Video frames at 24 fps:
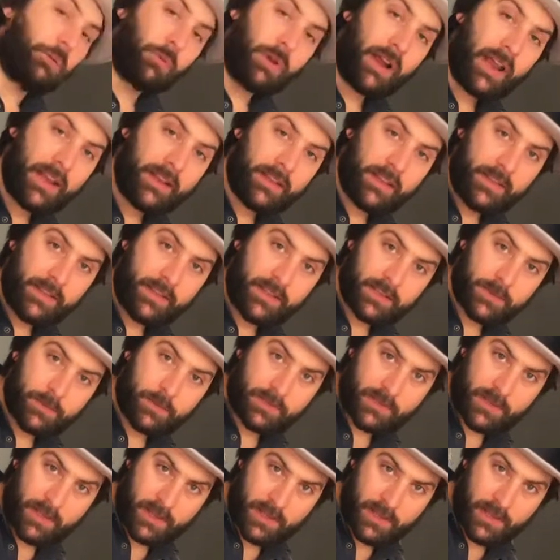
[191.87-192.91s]
read that this
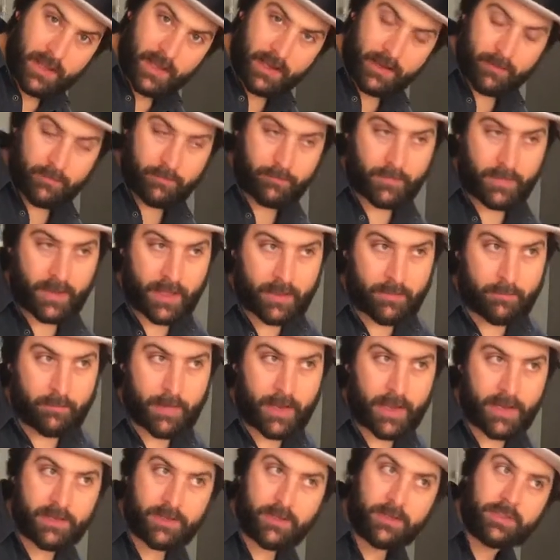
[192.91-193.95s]
was a thing, that
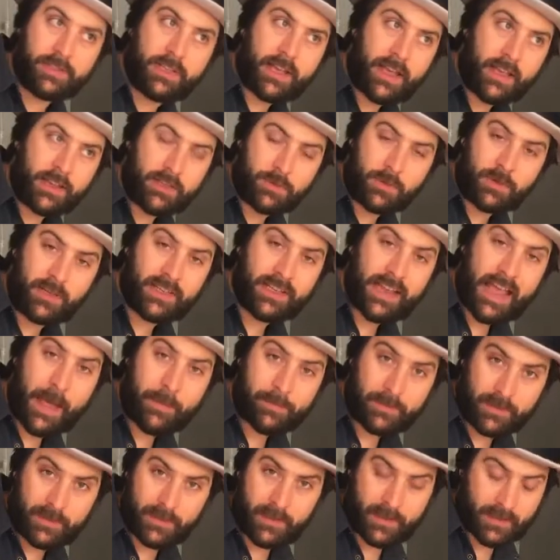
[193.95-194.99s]
banjo styles were
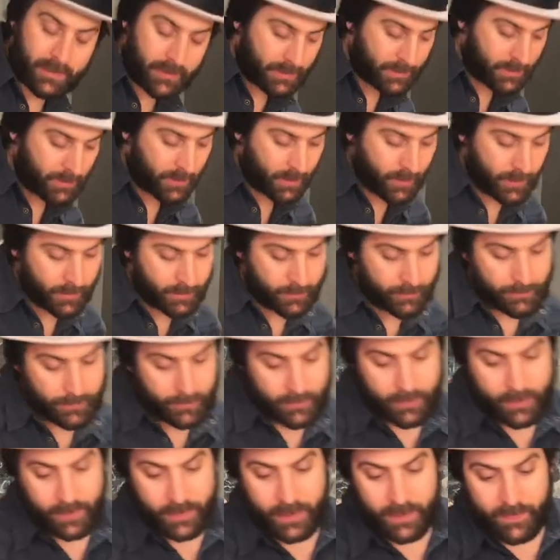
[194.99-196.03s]
adapted to the guitar,
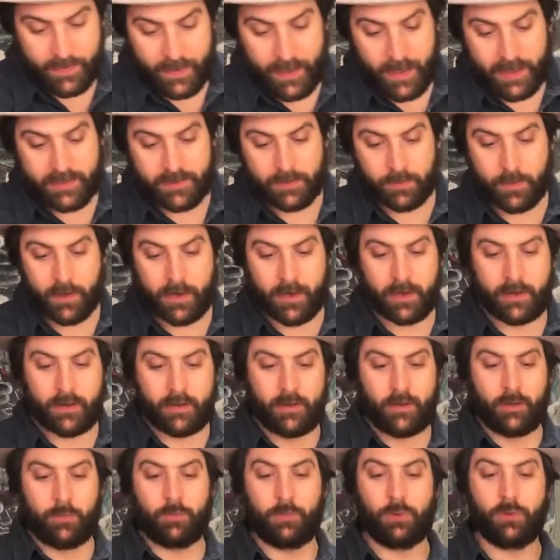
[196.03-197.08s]
and that's where
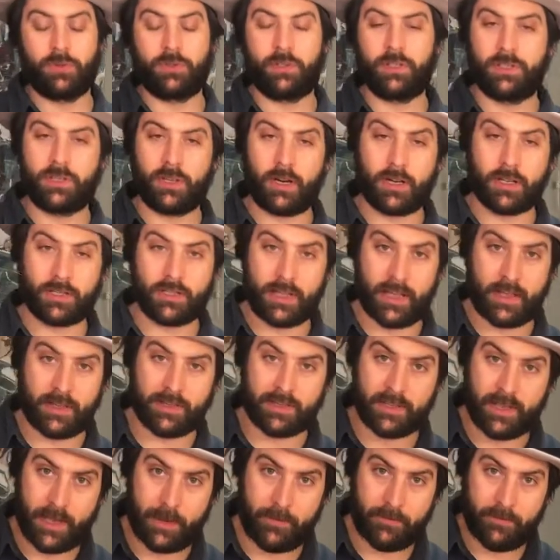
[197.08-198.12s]
blues guitar
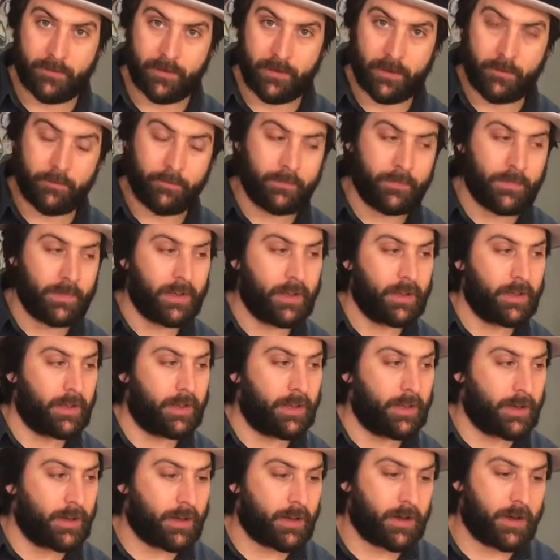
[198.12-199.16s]
styles came from.
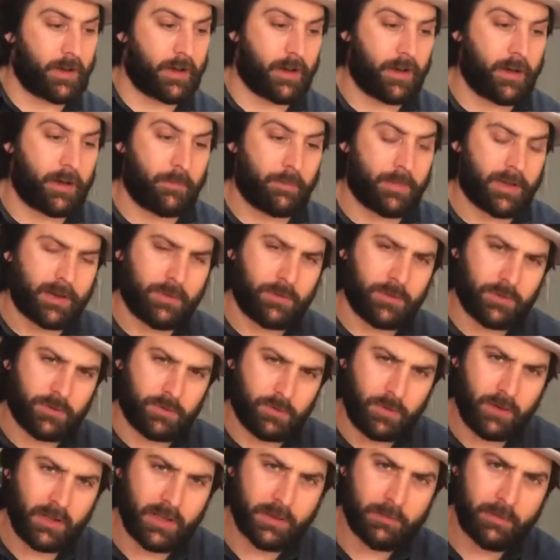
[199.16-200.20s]
But it was
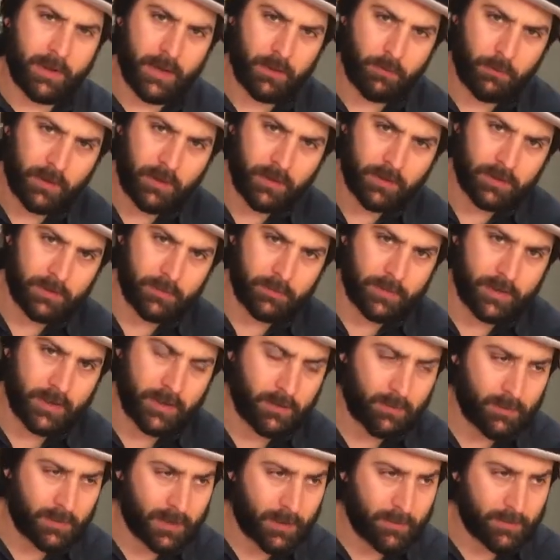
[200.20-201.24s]
really made real to
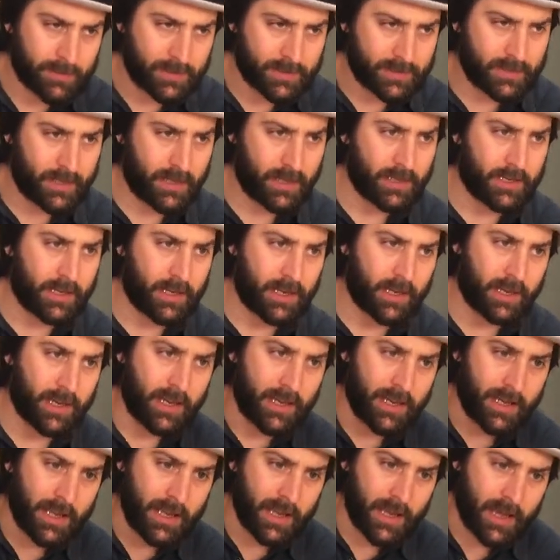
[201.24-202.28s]
me when I was studying
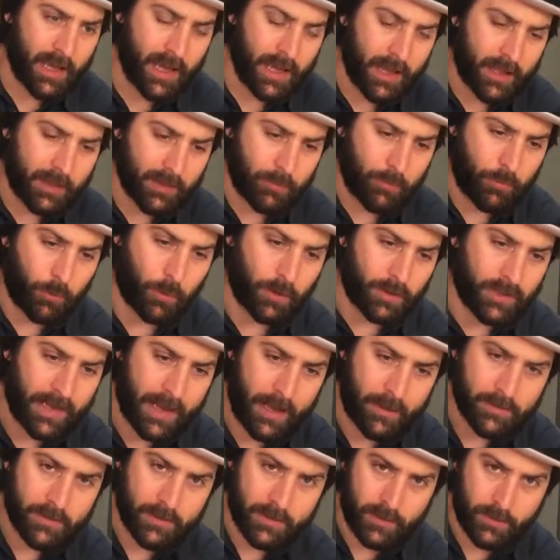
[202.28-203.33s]
at the Port
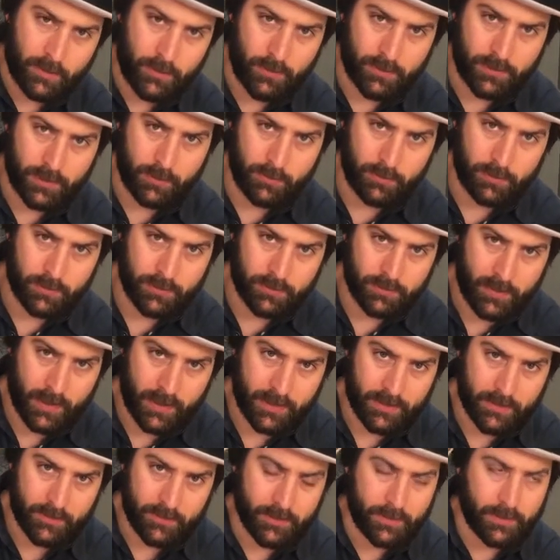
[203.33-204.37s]
Townsend Acoustic Blues
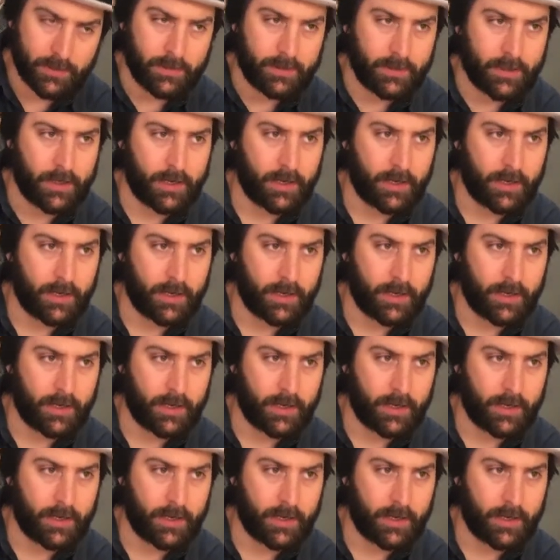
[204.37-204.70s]
Festival.